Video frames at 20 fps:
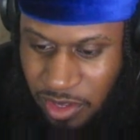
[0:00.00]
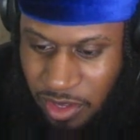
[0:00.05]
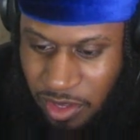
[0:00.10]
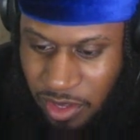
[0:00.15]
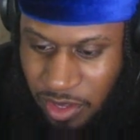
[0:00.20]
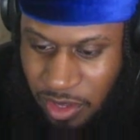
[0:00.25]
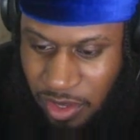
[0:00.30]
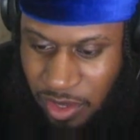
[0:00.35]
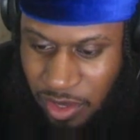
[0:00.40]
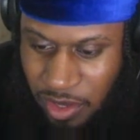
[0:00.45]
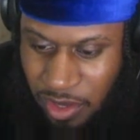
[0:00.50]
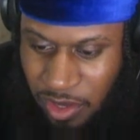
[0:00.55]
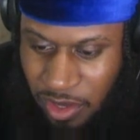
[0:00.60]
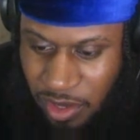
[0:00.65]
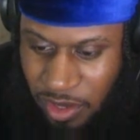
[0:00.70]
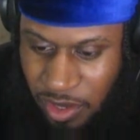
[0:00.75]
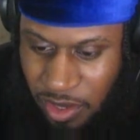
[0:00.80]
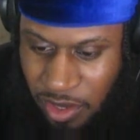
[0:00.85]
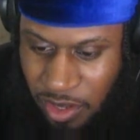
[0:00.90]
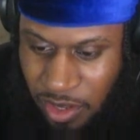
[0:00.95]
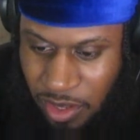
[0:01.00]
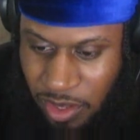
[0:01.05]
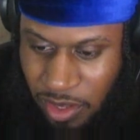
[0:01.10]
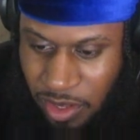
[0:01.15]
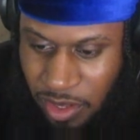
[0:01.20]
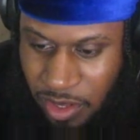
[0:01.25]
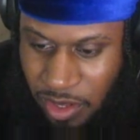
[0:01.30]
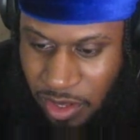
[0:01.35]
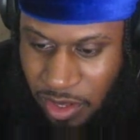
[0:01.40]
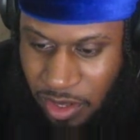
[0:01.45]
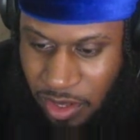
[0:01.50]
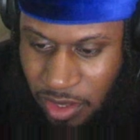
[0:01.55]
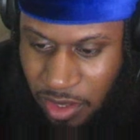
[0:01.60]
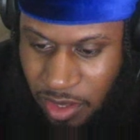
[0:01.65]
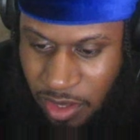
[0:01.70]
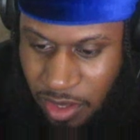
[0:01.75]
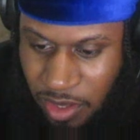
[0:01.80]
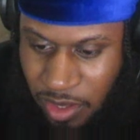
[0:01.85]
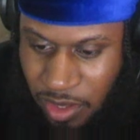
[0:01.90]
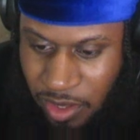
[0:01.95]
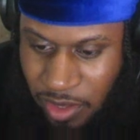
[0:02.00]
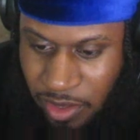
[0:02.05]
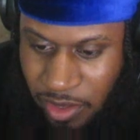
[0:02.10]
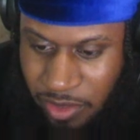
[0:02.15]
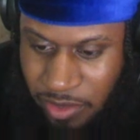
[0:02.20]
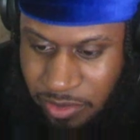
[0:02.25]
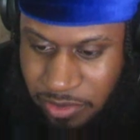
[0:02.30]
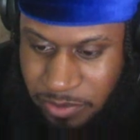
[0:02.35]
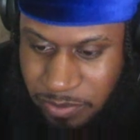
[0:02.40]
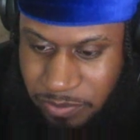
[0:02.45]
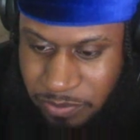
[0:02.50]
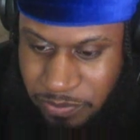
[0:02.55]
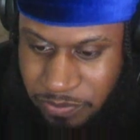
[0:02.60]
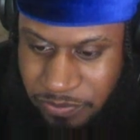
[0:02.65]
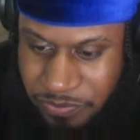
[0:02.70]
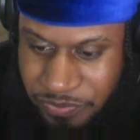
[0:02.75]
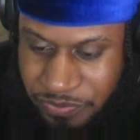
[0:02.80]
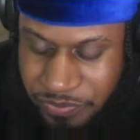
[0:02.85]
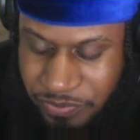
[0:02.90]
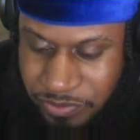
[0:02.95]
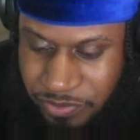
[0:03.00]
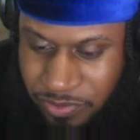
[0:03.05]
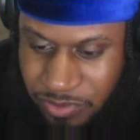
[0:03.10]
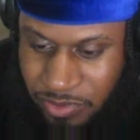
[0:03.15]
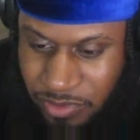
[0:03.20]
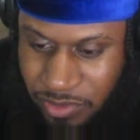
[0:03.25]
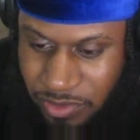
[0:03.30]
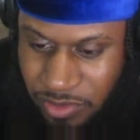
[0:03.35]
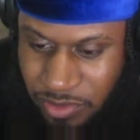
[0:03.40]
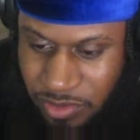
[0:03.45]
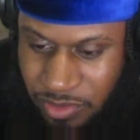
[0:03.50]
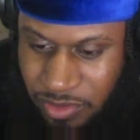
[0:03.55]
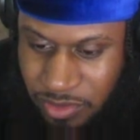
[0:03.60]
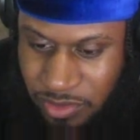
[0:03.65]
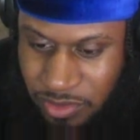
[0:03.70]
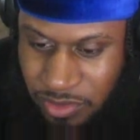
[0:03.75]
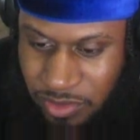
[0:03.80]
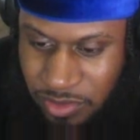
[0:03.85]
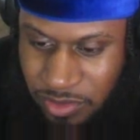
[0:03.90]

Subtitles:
No one is speaking in this clip.